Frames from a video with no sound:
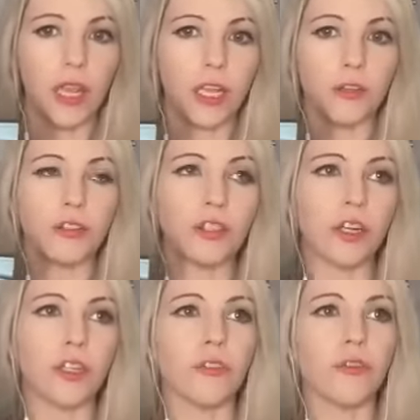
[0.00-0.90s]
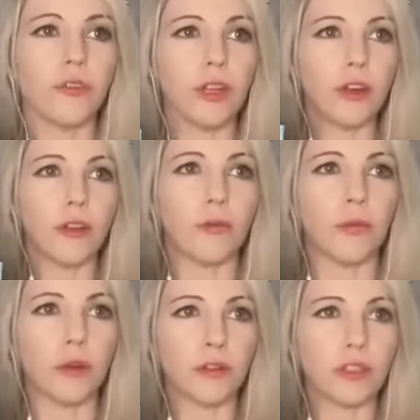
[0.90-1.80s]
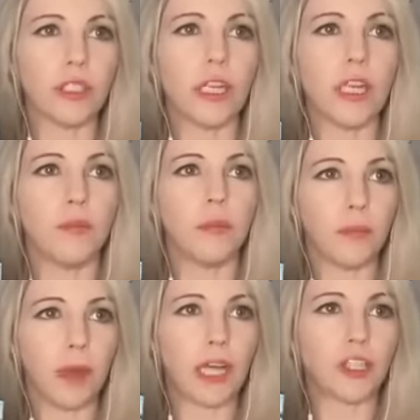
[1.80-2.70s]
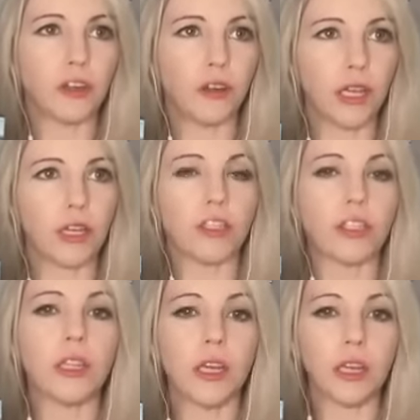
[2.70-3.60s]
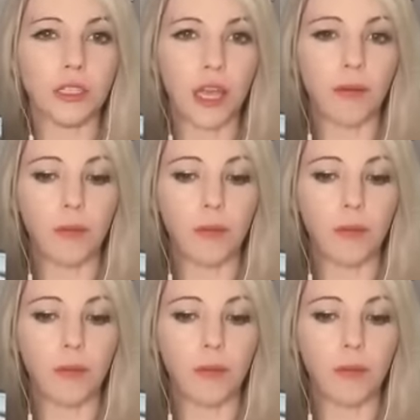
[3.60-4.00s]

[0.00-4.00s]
you start to feel the most deep magical energy that is